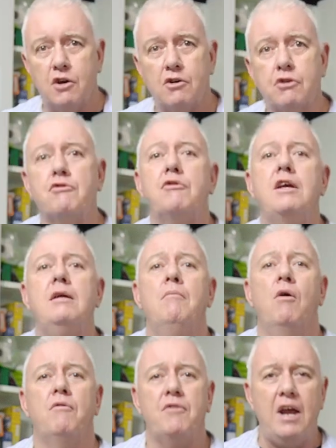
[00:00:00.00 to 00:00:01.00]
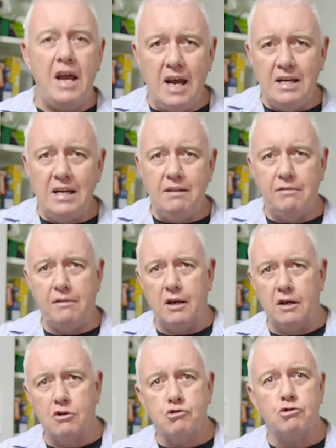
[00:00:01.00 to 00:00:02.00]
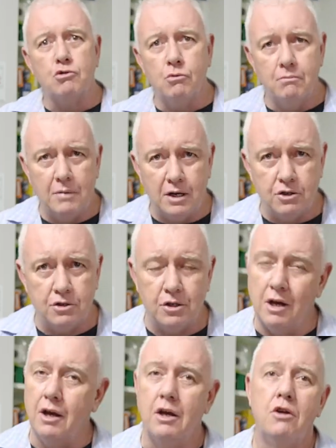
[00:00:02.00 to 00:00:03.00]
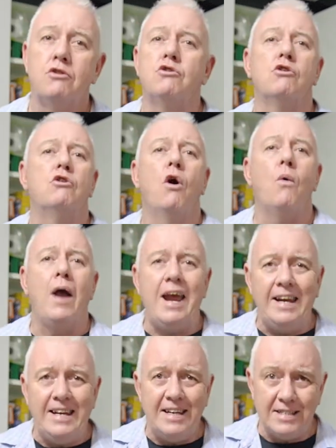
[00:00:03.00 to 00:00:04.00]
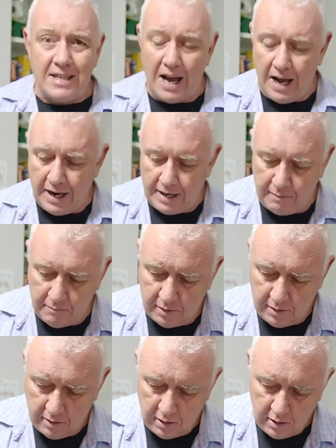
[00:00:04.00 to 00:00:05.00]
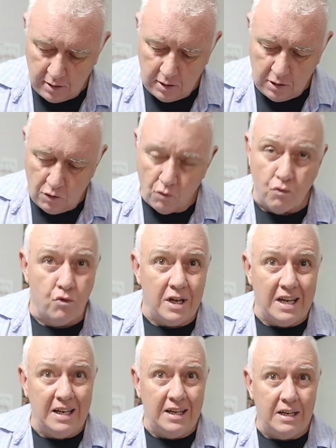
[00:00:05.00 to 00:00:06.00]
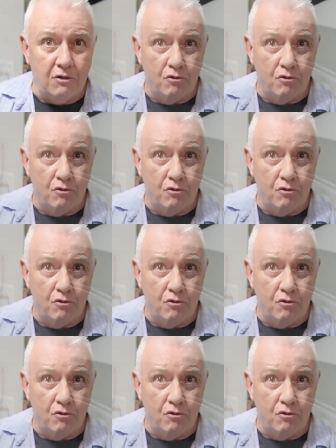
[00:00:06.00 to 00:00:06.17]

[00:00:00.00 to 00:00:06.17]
cream of anything soup mixture to go any time really,